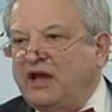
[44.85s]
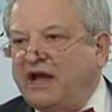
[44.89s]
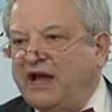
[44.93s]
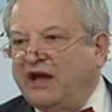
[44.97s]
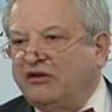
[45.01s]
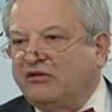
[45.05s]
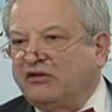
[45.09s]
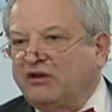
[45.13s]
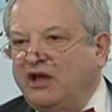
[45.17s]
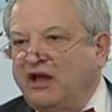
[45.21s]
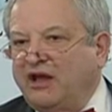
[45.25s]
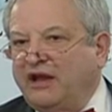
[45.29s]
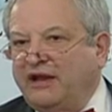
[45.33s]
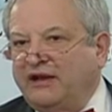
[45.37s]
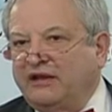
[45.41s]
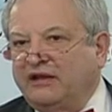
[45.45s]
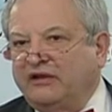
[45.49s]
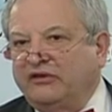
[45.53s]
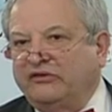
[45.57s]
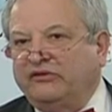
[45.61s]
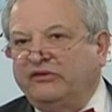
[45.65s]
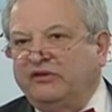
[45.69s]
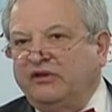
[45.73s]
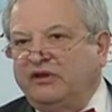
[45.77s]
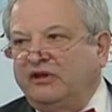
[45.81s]
outlined
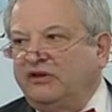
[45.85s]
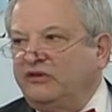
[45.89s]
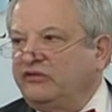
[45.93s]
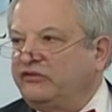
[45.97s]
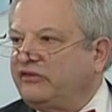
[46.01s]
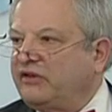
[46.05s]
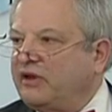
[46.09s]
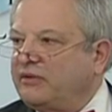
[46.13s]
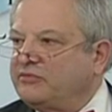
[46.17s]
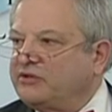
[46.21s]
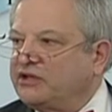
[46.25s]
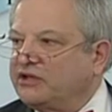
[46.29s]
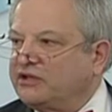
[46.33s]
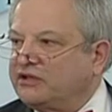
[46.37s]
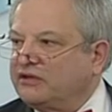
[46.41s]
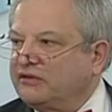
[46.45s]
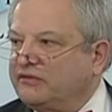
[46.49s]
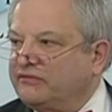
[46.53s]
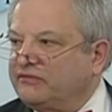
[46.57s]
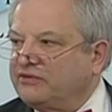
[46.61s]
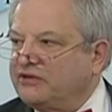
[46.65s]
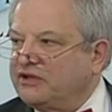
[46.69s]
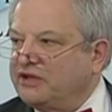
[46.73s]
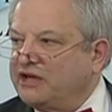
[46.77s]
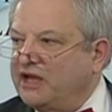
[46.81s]
as the subject
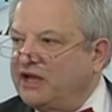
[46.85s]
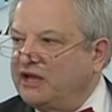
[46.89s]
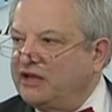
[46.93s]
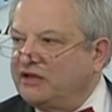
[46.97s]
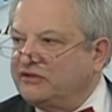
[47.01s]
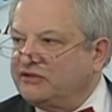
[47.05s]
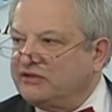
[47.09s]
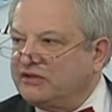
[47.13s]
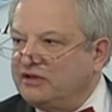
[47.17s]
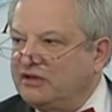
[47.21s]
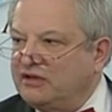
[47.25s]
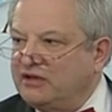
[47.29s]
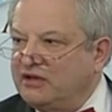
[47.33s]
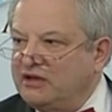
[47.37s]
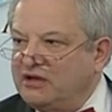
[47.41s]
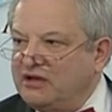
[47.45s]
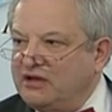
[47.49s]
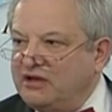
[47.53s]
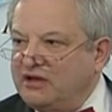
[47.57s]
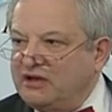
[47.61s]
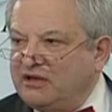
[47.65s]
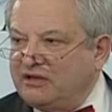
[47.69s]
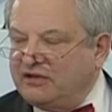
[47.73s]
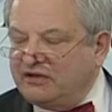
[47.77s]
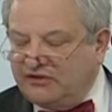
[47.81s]
of today's
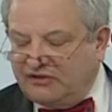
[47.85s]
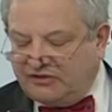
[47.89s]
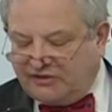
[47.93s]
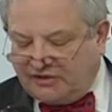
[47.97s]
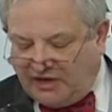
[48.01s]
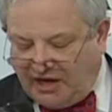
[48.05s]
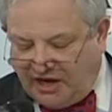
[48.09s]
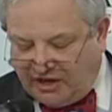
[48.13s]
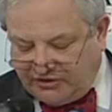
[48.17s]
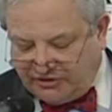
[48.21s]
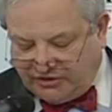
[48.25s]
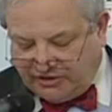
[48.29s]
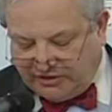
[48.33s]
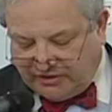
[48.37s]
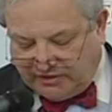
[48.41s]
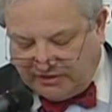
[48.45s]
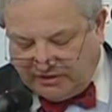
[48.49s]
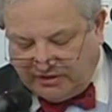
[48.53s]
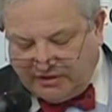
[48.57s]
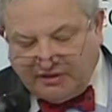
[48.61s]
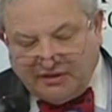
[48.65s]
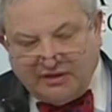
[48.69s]
discussion.